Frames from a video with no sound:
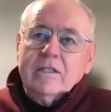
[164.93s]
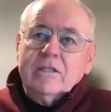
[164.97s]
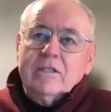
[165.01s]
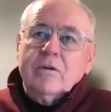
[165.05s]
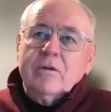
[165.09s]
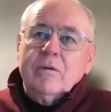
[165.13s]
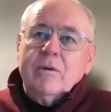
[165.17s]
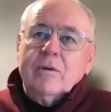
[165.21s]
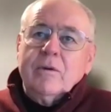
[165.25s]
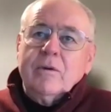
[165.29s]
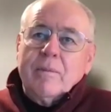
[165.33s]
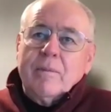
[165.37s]

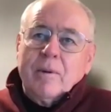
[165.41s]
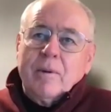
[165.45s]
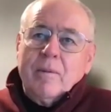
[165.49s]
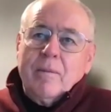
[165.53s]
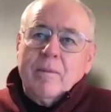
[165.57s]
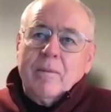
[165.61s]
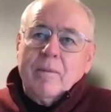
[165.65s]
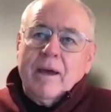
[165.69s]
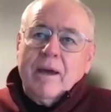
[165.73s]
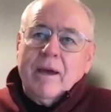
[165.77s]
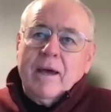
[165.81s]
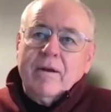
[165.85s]
to
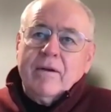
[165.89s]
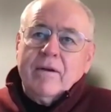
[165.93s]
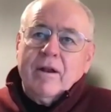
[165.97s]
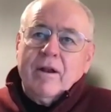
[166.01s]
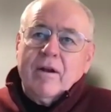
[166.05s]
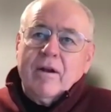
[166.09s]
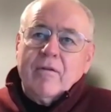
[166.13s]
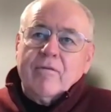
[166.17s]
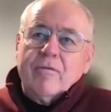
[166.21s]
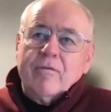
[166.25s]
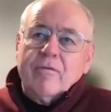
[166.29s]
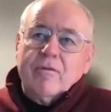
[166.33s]
implement
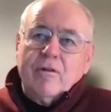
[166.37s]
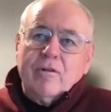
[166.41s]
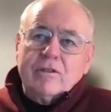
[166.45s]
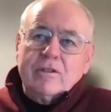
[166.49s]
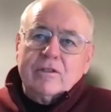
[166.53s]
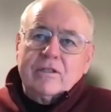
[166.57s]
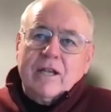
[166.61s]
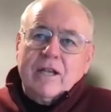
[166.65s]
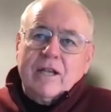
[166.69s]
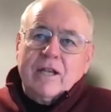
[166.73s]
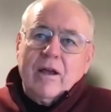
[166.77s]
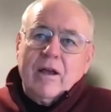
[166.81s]
a
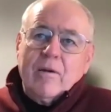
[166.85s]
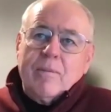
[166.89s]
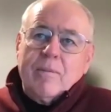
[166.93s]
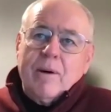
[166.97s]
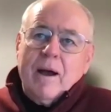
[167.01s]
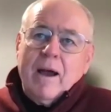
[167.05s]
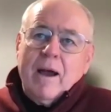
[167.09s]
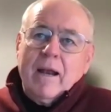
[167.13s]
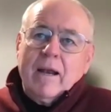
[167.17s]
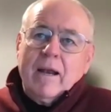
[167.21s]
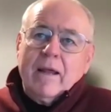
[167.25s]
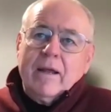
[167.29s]
full-scale
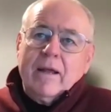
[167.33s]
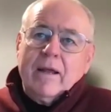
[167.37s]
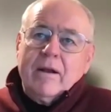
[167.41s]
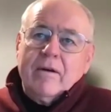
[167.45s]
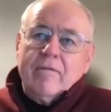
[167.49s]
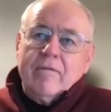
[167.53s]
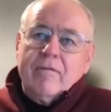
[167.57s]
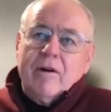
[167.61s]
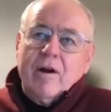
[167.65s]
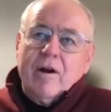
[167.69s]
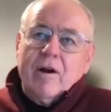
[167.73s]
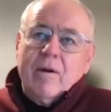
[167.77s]
pilot
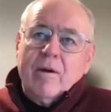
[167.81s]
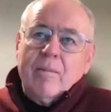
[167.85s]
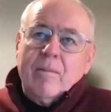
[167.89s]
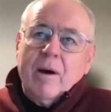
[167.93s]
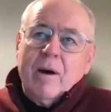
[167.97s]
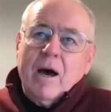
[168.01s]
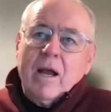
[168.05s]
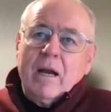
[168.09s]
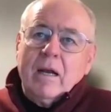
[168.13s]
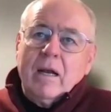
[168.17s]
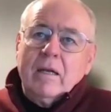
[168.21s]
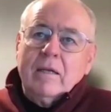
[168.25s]
of our
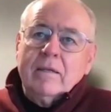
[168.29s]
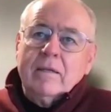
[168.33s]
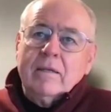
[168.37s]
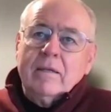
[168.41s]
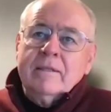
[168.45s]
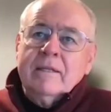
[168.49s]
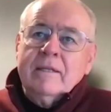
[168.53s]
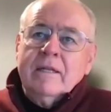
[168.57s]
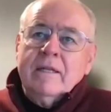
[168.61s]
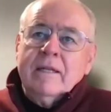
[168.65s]
model